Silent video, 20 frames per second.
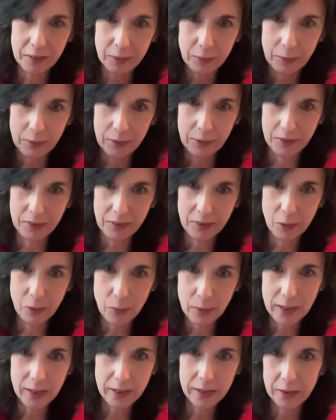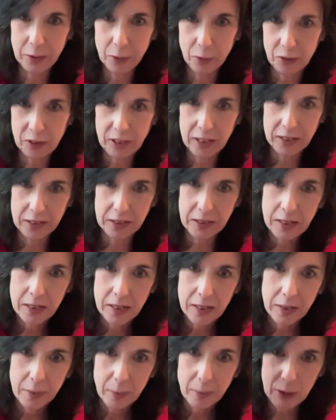is this is the way I understand it,
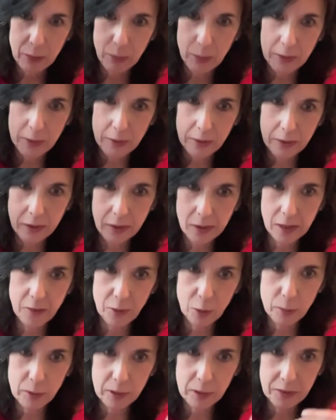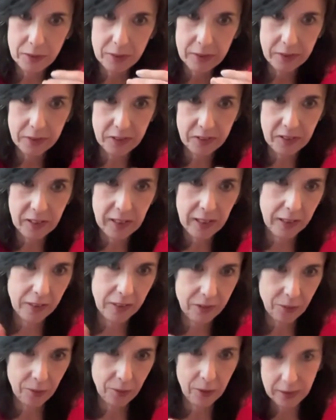between the government and the
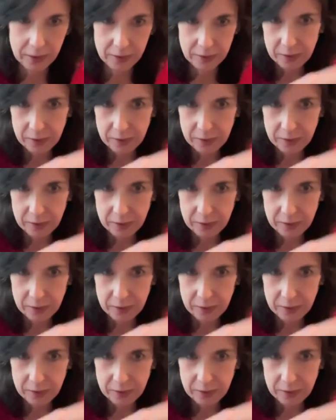state, right?